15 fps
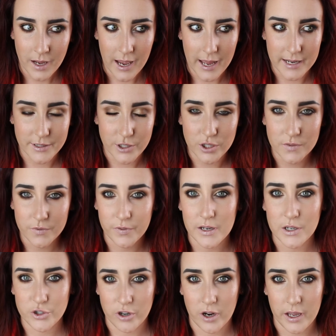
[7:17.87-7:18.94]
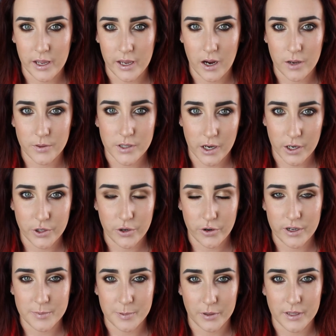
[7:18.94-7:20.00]
And it doesn't feel drying. I was kind of
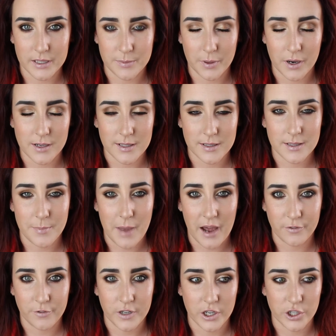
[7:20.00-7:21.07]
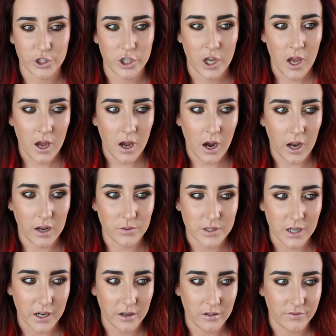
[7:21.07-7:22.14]
curious about this because it's a matte finish. I was
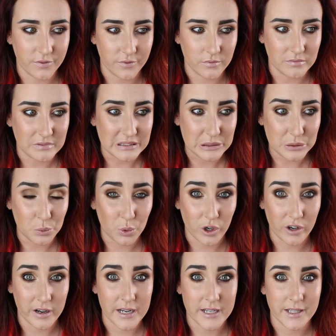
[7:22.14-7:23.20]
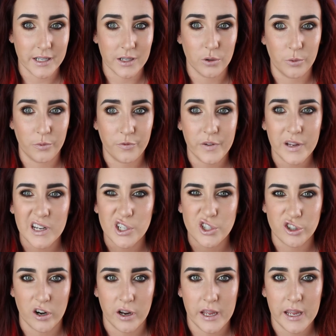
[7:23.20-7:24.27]
kind of worried that it would feel
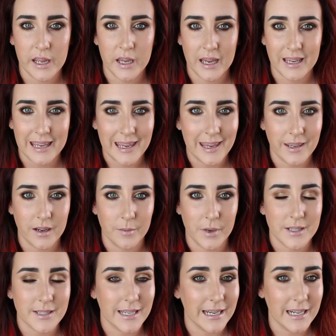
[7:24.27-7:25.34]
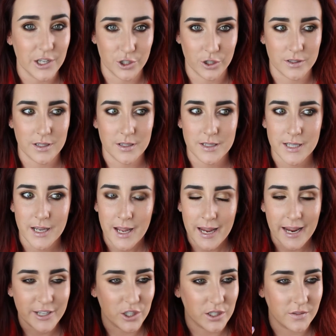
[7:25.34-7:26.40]
drying and cakey on my skin. It doesn't.
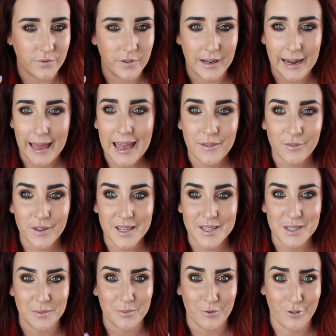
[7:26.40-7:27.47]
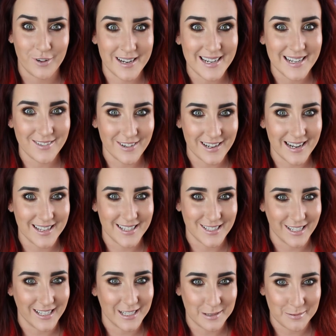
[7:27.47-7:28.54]
It doesn't feel heavy, so I'm really
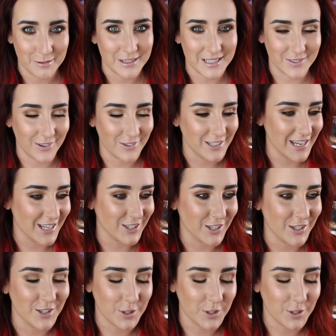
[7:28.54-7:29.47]
excited about this foundation.